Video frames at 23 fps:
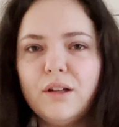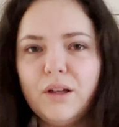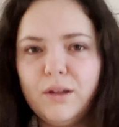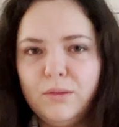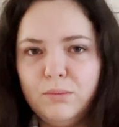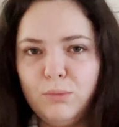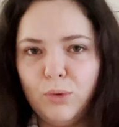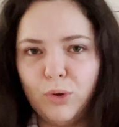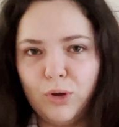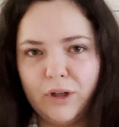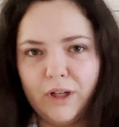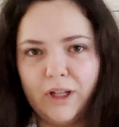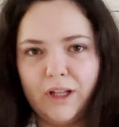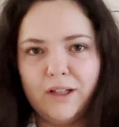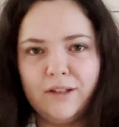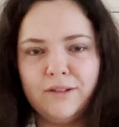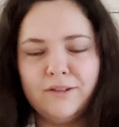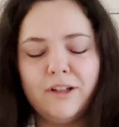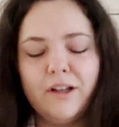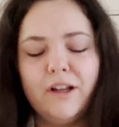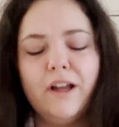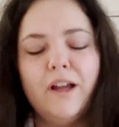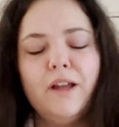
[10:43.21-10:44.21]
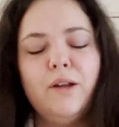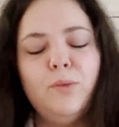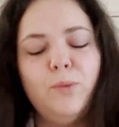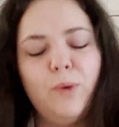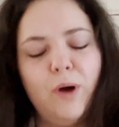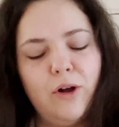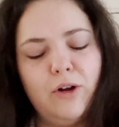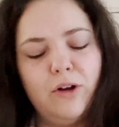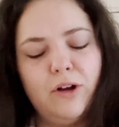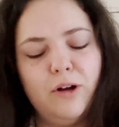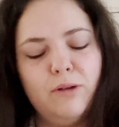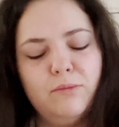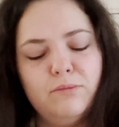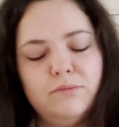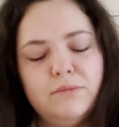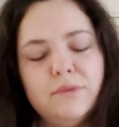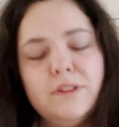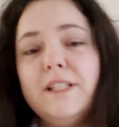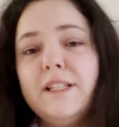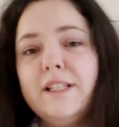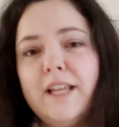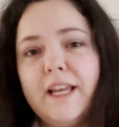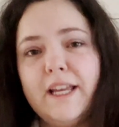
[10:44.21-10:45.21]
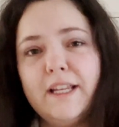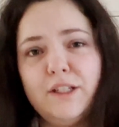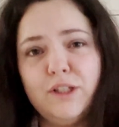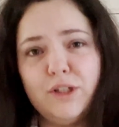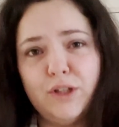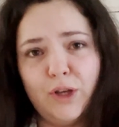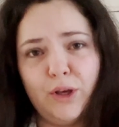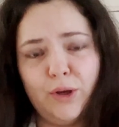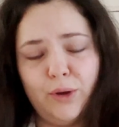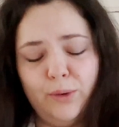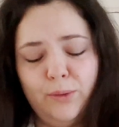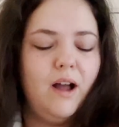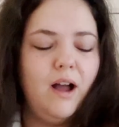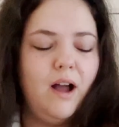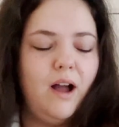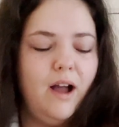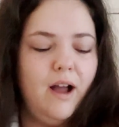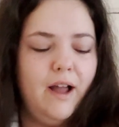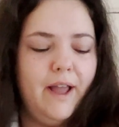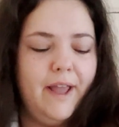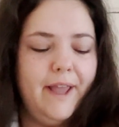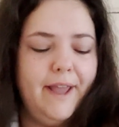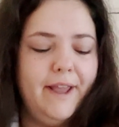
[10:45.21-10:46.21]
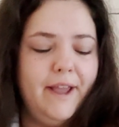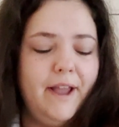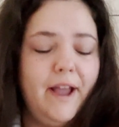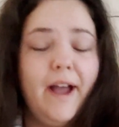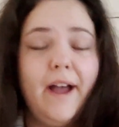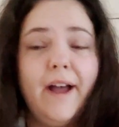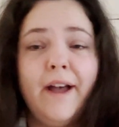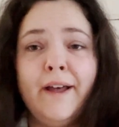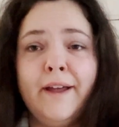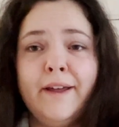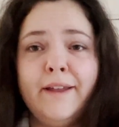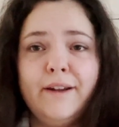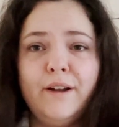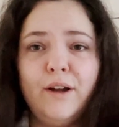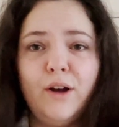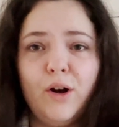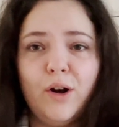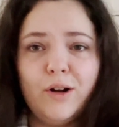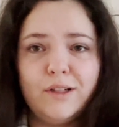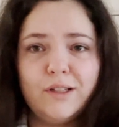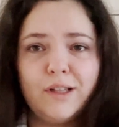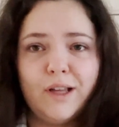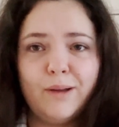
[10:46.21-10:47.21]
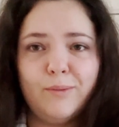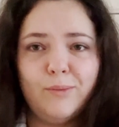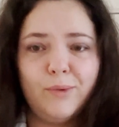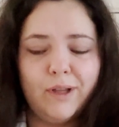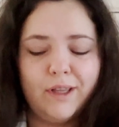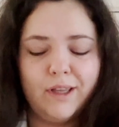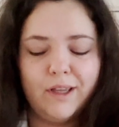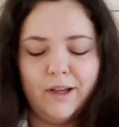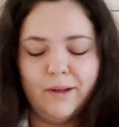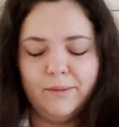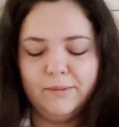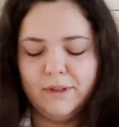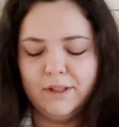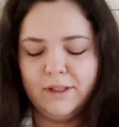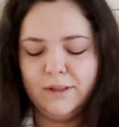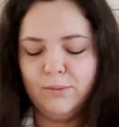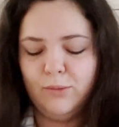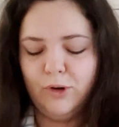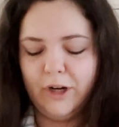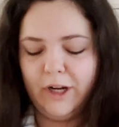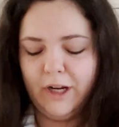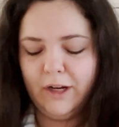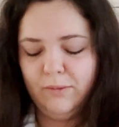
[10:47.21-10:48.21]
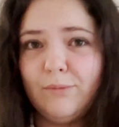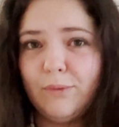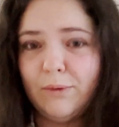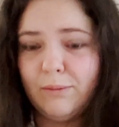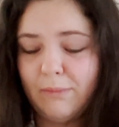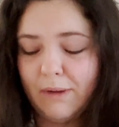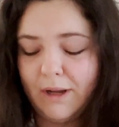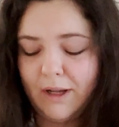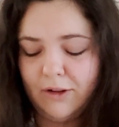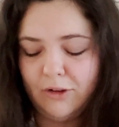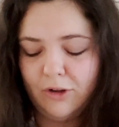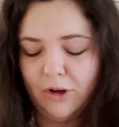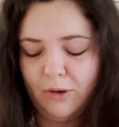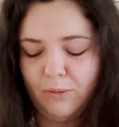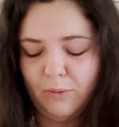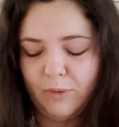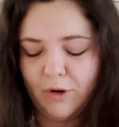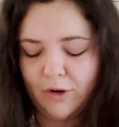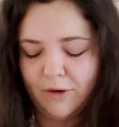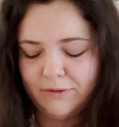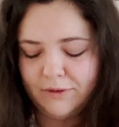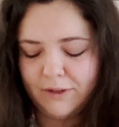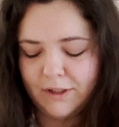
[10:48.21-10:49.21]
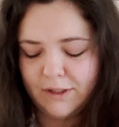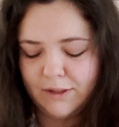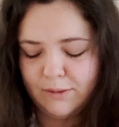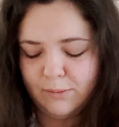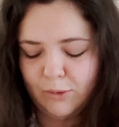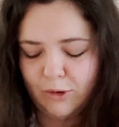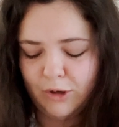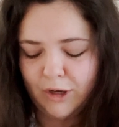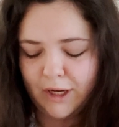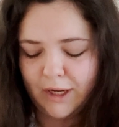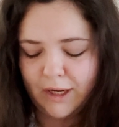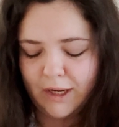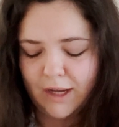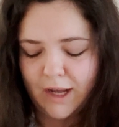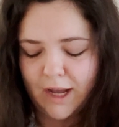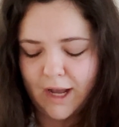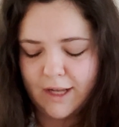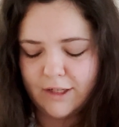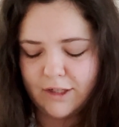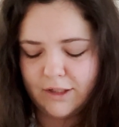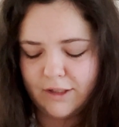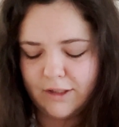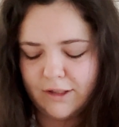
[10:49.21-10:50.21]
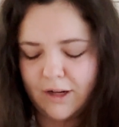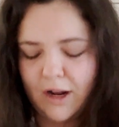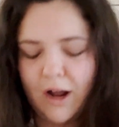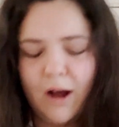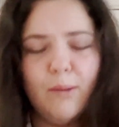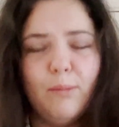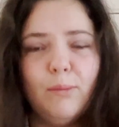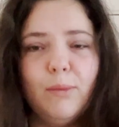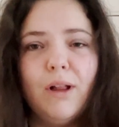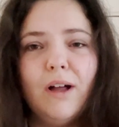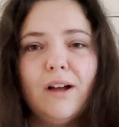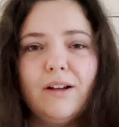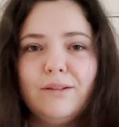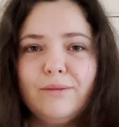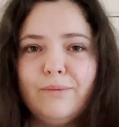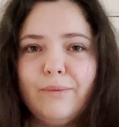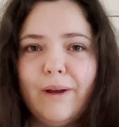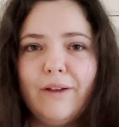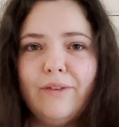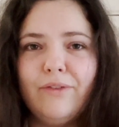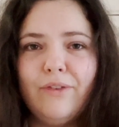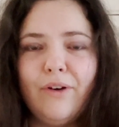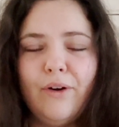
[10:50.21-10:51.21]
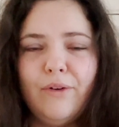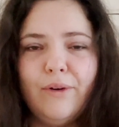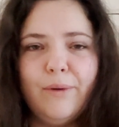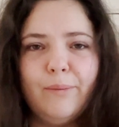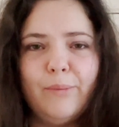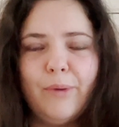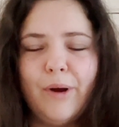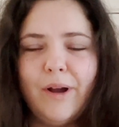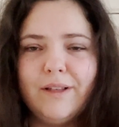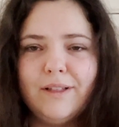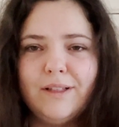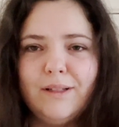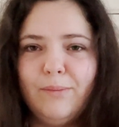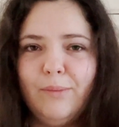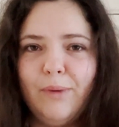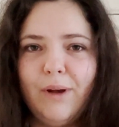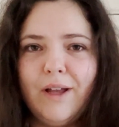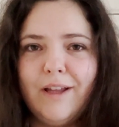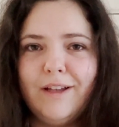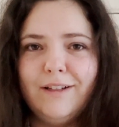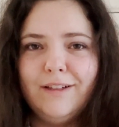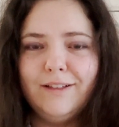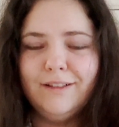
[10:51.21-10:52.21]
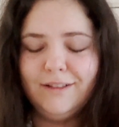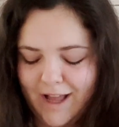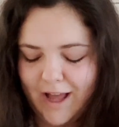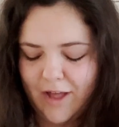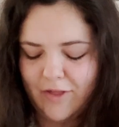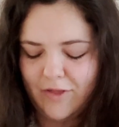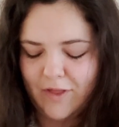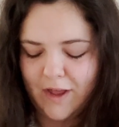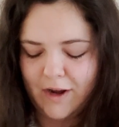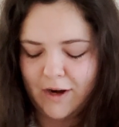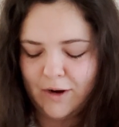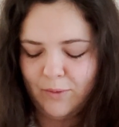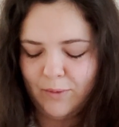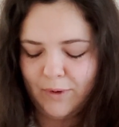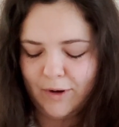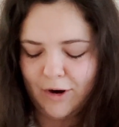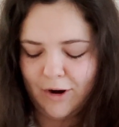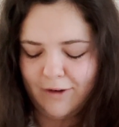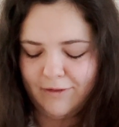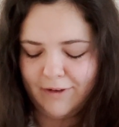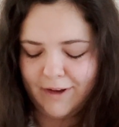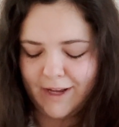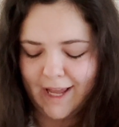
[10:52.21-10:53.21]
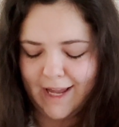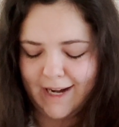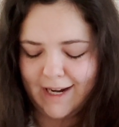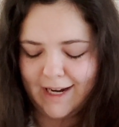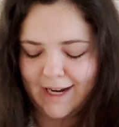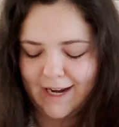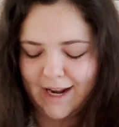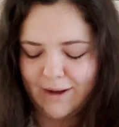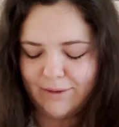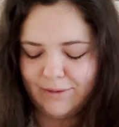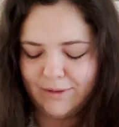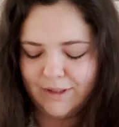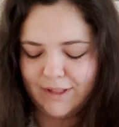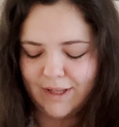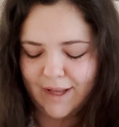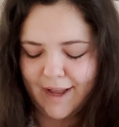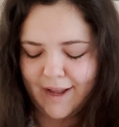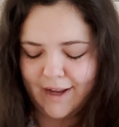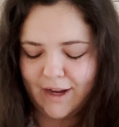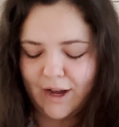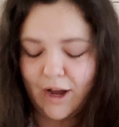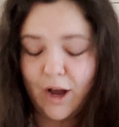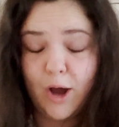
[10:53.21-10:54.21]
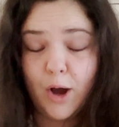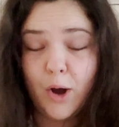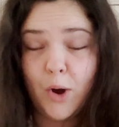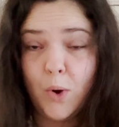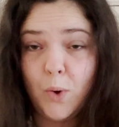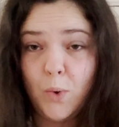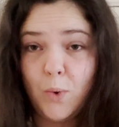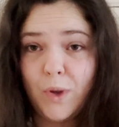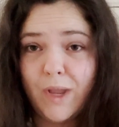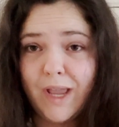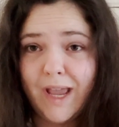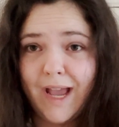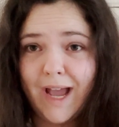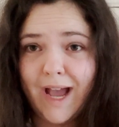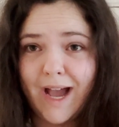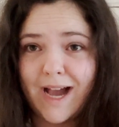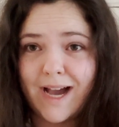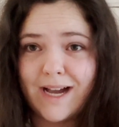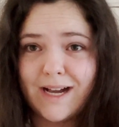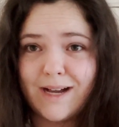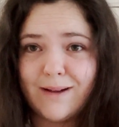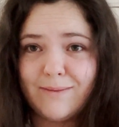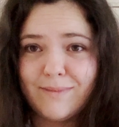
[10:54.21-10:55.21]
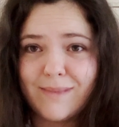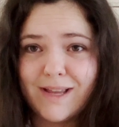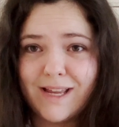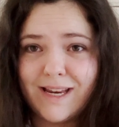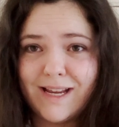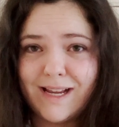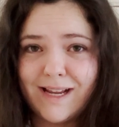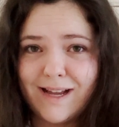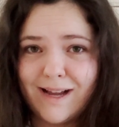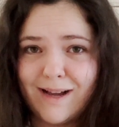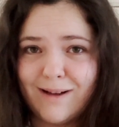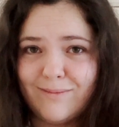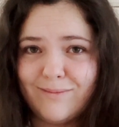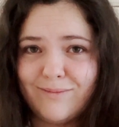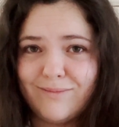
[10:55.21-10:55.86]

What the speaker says: Good morning and welcome to day 2. I had a hard time waking up this morning. When my alarm went off this morning, I just unplugged my phone and pressed a button, and then it went off again, and I was like, oh yeah, I'm getting up